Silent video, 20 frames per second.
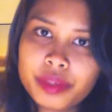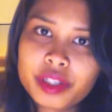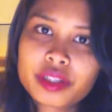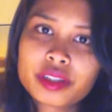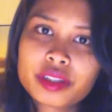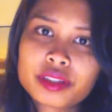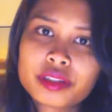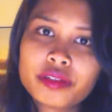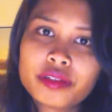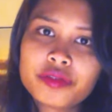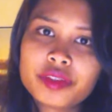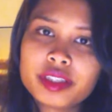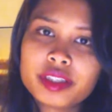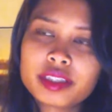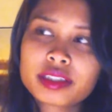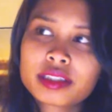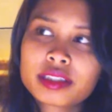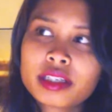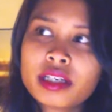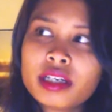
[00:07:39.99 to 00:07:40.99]
because of
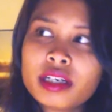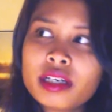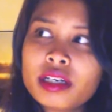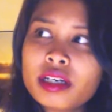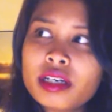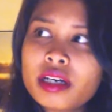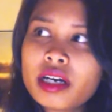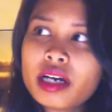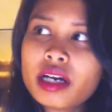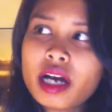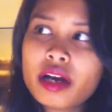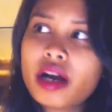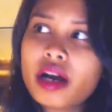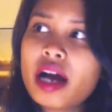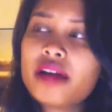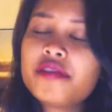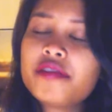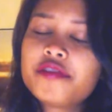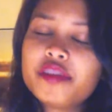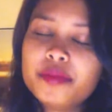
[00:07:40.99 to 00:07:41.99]
this
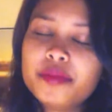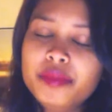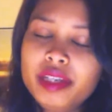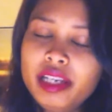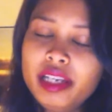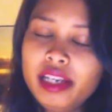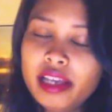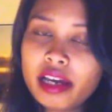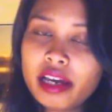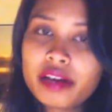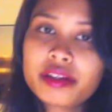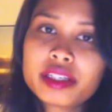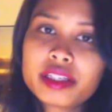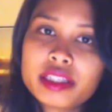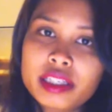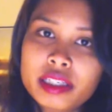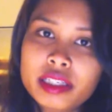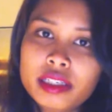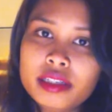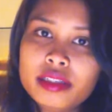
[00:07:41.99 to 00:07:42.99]

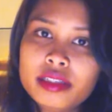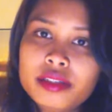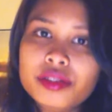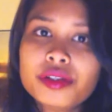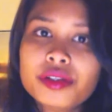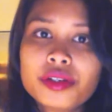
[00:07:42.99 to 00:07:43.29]
unfamiliarity,